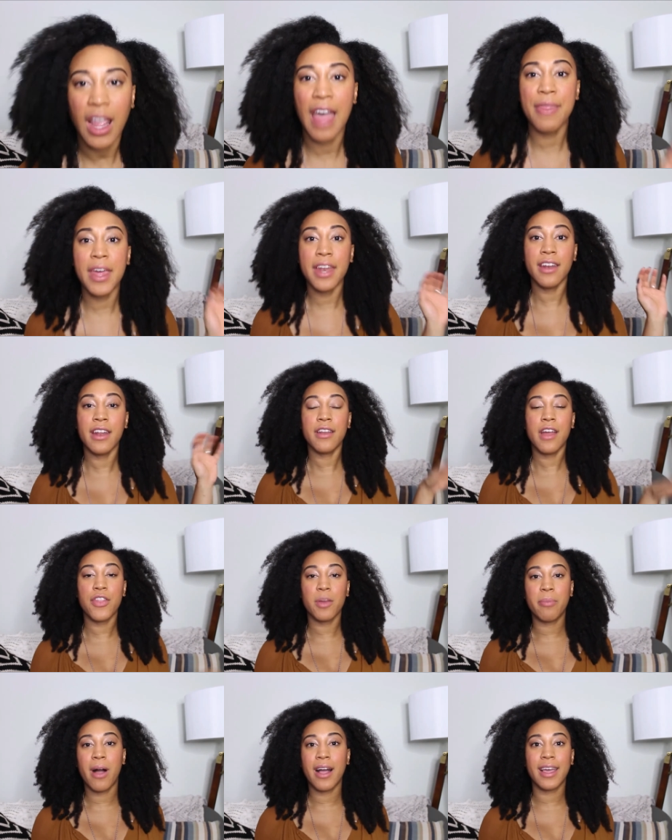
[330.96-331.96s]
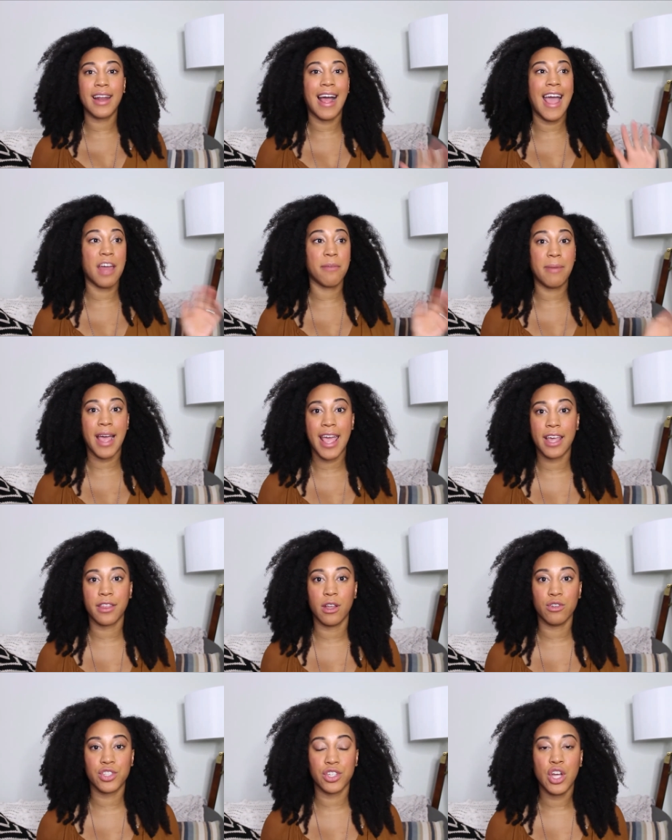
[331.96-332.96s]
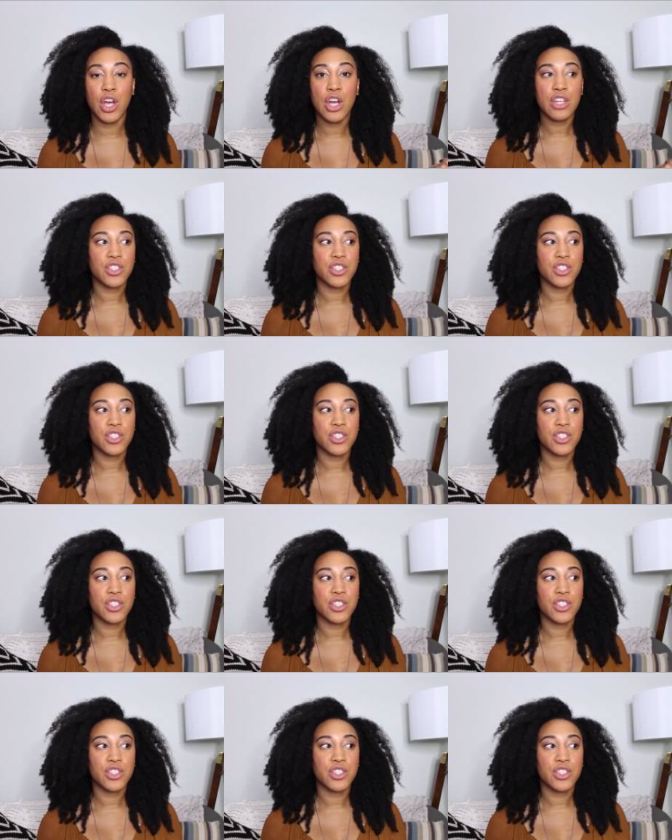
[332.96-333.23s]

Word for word: And then in another pocket I had my hand lotion.